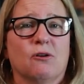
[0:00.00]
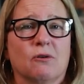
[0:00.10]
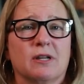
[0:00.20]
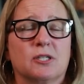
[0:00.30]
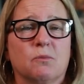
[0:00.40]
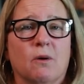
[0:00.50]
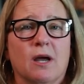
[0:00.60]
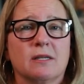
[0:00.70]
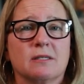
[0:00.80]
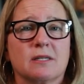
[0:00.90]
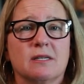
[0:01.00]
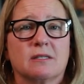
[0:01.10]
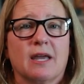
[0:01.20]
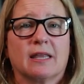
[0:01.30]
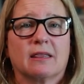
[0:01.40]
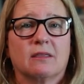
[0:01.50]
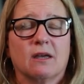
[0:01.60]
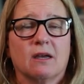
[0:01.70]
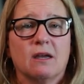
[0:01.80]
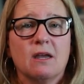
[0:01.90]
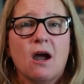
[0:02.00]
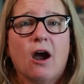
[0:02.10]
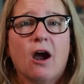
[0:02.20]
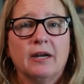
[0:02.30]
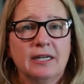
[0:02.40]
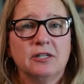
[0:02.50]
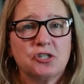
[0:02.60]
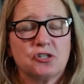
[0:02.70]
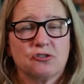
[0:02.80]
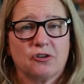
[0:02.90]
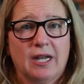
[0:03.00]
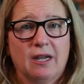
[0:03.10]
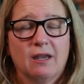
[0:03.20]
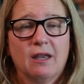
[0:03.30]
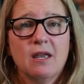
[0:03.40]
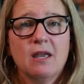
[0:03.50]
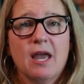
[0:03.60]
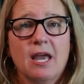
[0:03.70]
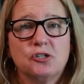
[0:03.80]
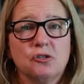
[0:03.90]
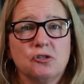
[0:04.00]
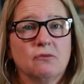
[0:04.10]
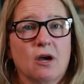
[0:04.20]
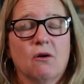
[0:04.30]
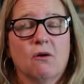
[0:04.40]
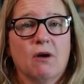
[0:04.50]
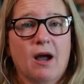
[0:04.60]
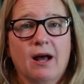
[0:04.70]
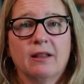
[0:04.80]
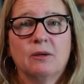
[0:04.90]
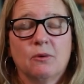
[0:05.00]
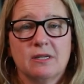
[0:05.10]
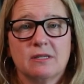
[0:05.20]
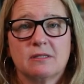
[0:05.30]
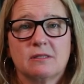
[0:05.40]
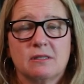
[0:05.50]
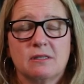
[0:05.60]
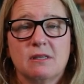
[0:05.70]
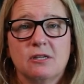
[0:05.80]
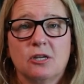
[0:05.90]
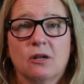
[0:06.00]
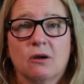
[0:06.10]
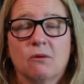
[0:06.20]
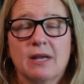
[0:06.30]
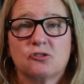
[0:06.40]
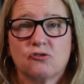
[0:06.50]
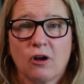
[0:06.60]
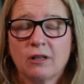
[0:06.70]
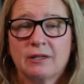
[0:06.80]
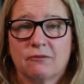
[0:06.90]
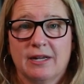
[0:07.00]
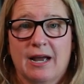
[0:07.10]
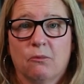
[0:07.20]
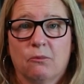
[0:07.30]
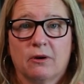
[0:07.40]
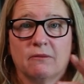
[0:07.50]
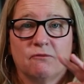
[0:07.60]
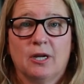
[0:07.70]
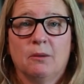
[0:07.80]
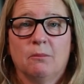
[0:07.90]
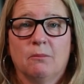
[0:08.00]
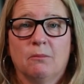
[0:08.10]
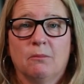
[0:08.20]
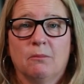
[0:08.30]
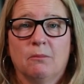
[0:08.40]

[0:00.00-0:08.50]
noticed is like our industry, as you know, Hollywood is, it's struggling right now. We're in very much